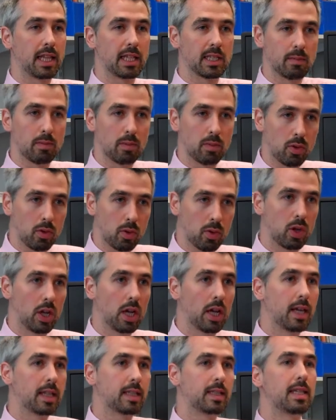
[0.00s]
These are more
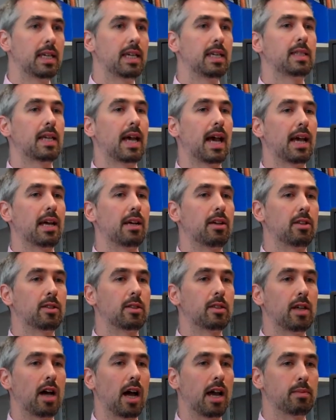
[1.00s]
detailed
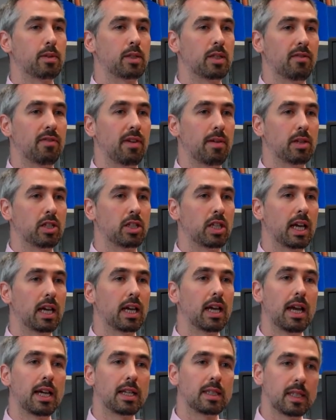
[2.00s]
types of imaging
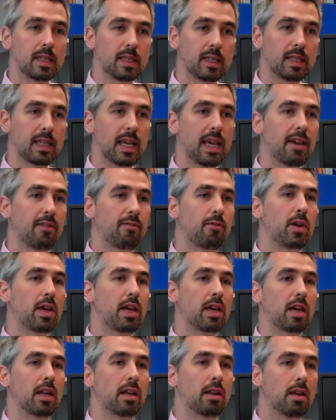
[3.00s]
to see if
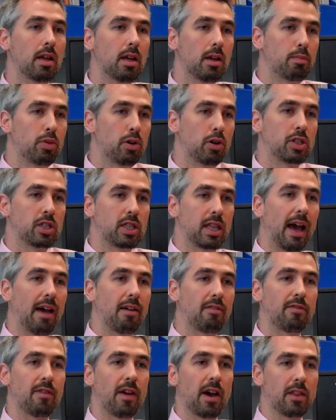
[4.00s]
we can push
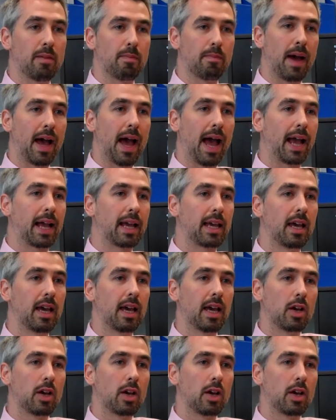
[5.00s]
that further back.